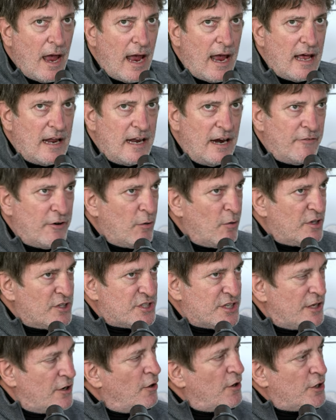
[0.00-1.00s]
and everyone
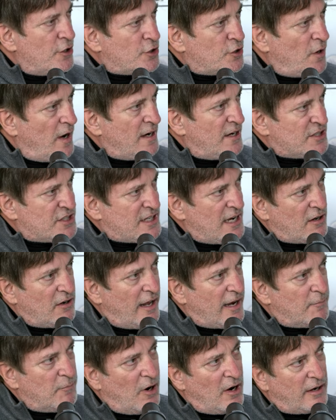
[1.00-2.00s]
said, "Oh, you're trying to sound
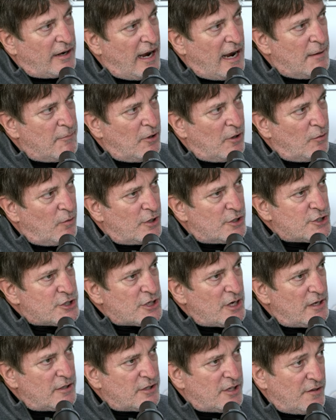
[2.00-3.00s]
like Mark Hamill," which
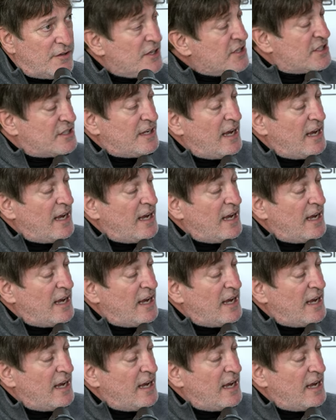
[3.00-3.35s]
to this